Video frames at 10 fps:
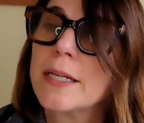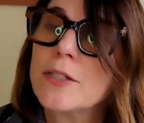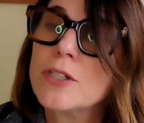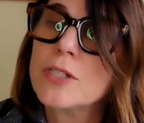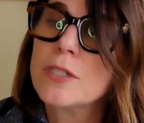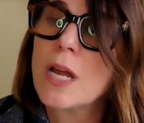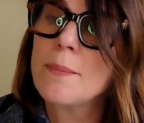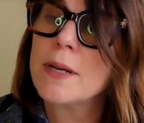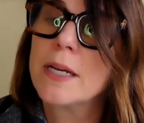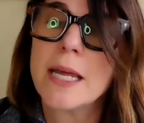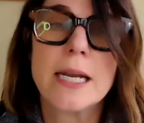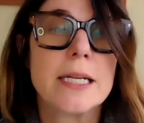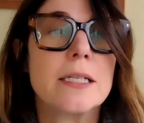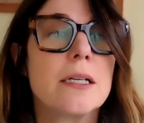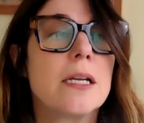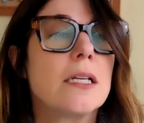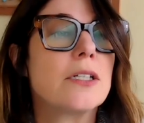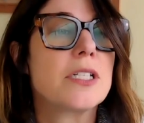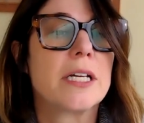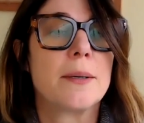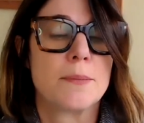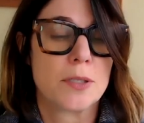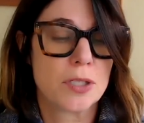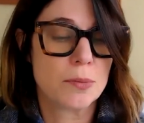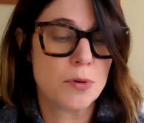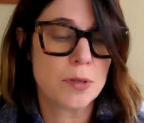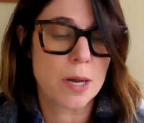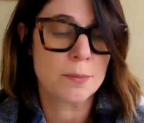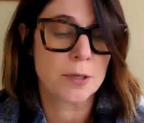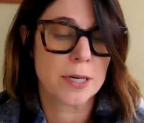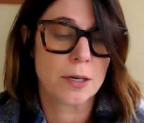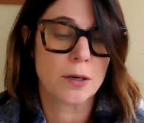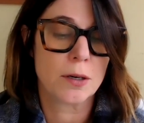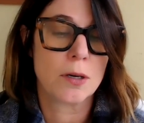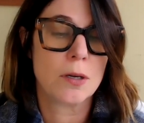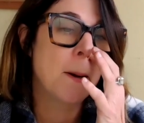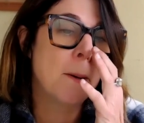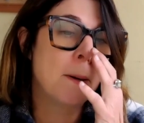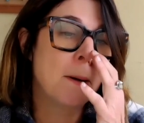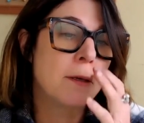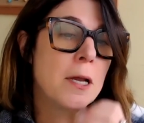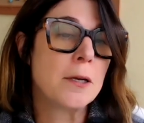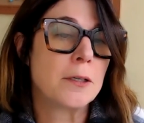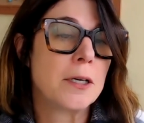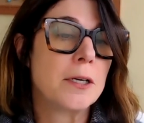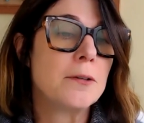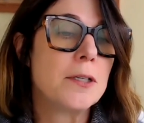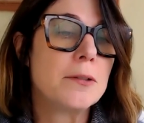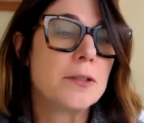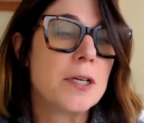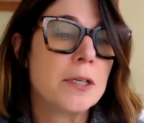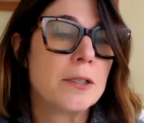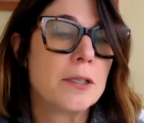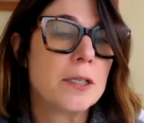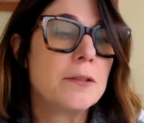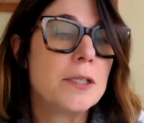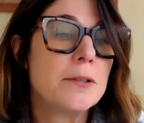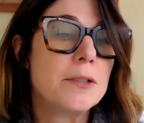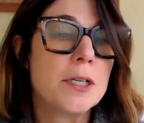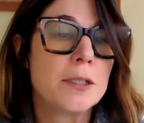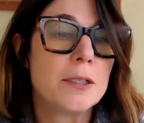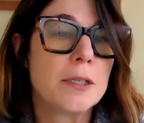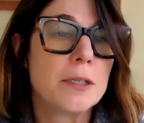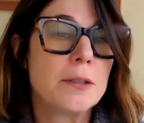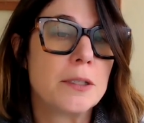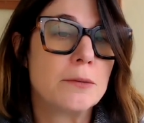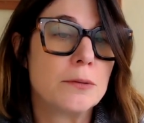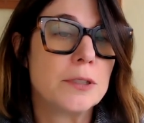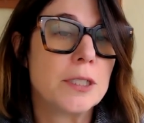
can just stop it and edit it, and it looks like I'm a smooth operator. Don't don't ding ding ding ding ding ding